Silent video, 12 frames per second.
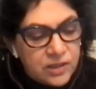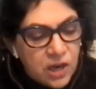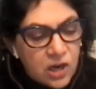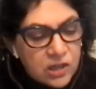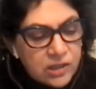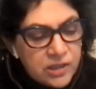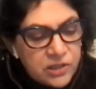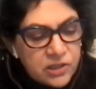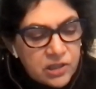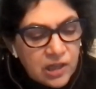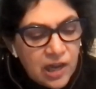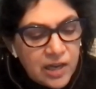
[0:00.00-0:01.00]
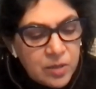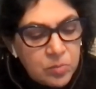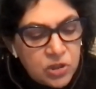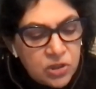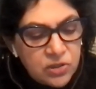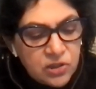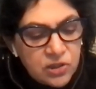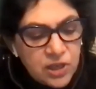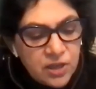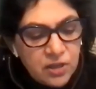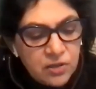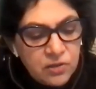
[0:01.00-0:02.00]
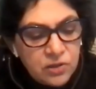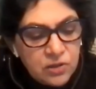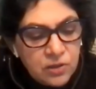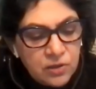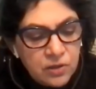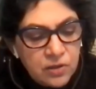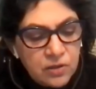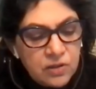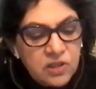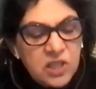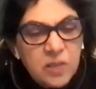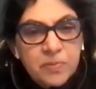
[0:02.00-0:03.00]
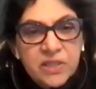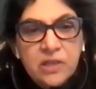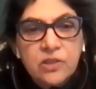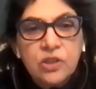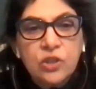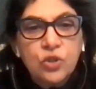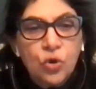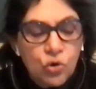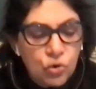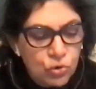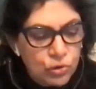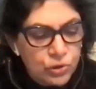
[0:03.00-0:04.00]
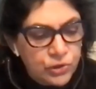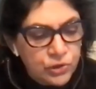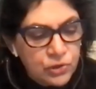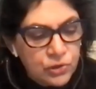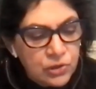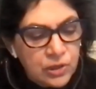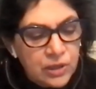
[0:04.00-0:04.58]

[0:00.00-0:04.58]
Darkness climbs stairs, seeps under doors.